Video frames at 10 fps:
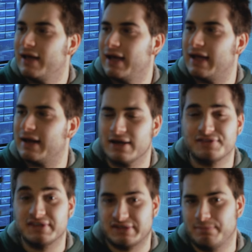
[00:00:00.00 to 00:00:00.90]
and I
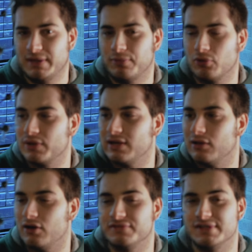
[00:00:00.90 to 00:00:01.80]
see some people will
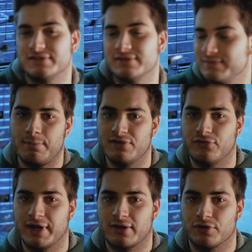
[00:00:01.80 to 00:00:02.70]
love this. And
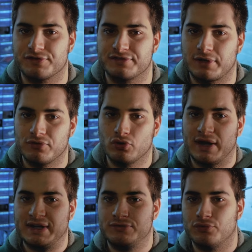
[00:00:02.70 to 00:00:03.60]
before I close this
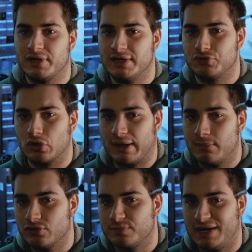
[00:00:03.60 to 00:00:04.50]
review, I need to really talk
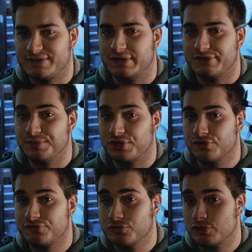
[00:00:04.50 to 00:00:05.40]
about batteries
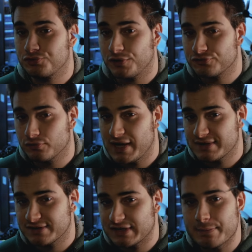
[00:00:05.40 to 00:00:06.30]
because you don't want to
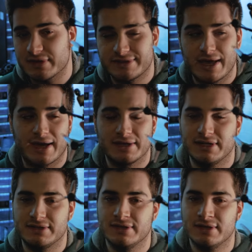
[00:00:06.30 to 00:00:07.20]
make the same mistake I
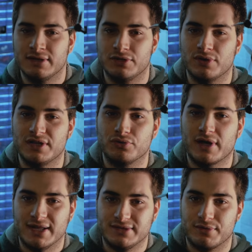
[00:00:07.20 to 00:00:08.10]
did. You need to
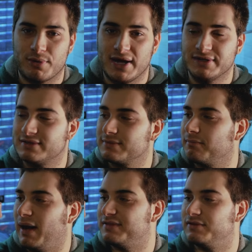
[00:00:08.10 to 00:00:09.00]
get the right
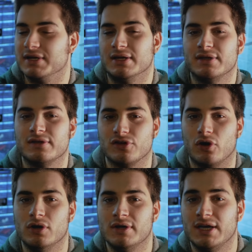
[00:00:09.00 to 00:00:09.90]
battery.
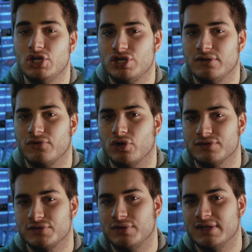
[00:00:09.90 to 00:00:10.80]
So Eachine
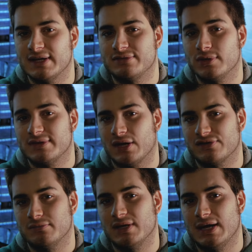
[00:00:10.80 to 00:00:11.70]
wrote you need a
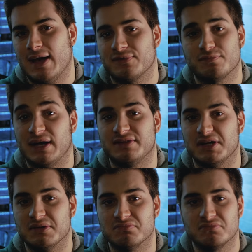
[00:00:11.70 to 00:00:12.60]
3000 milliamps
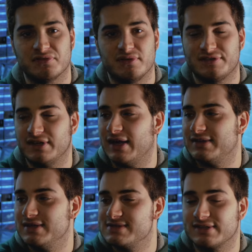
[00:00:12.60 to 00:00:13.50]
battery.
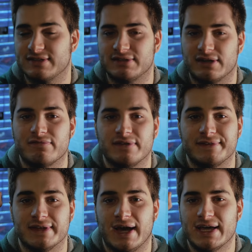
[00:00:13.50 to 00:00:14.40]

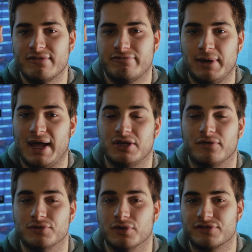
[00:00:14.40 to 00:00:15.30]
18650. I have plenty
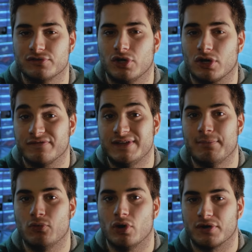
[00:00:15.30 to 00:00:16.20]
of those. None of
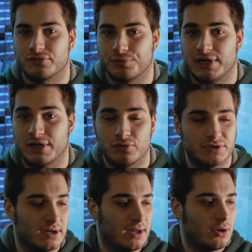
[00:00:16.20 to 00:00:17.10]
them works really
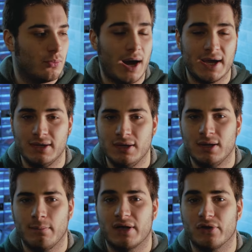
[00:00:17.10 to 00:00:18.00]
good. Why?
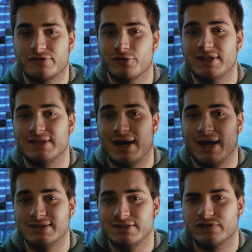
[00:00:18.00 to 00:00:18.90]
Because you need a
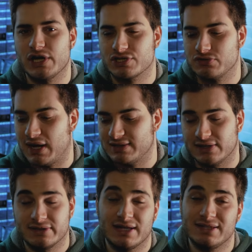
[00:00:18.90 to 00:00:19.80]
high discharge
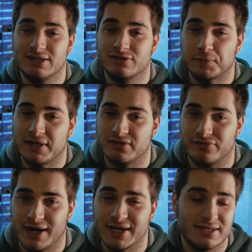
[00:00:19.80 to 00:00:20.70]
battery. They didn't
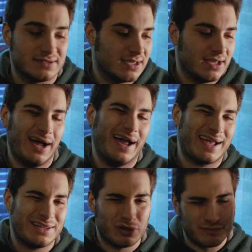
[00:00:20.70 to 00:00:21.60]
specify it. I
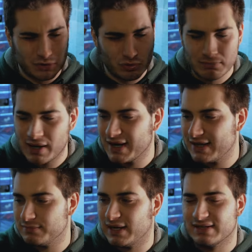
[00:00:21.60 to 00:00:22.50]
kind of knew in my
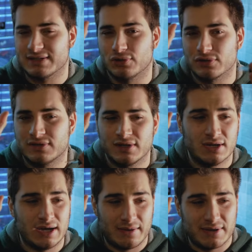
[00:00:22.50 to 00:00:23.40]
head, but I thought,
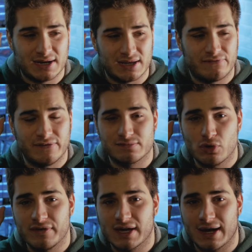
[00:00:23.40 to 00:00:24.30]
I mean, if he's
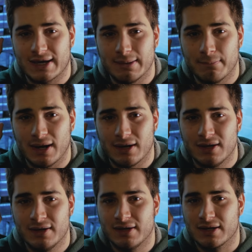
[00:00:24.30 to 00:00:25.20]
moving a gimbal,